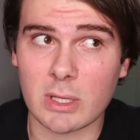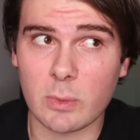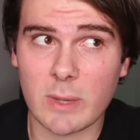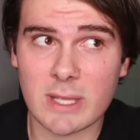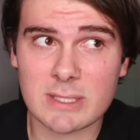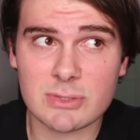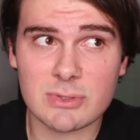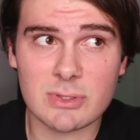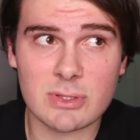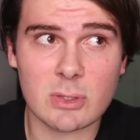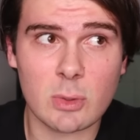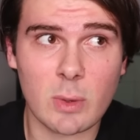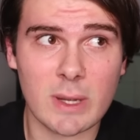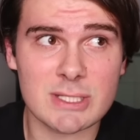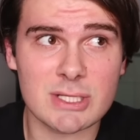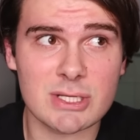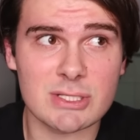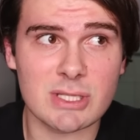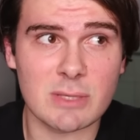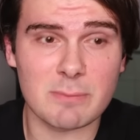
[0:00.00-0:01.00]
We have to do the
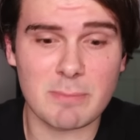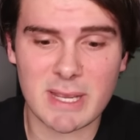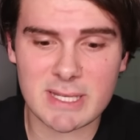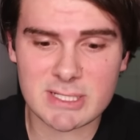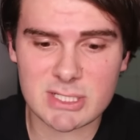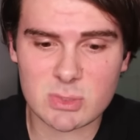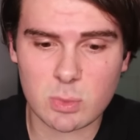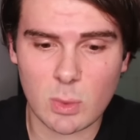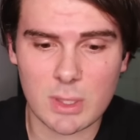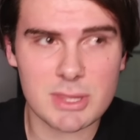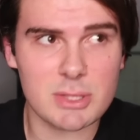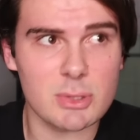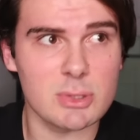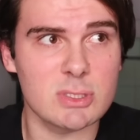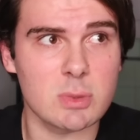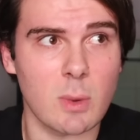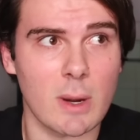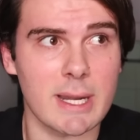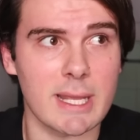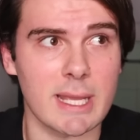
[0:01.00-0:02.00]
questions on pages 1 through 20.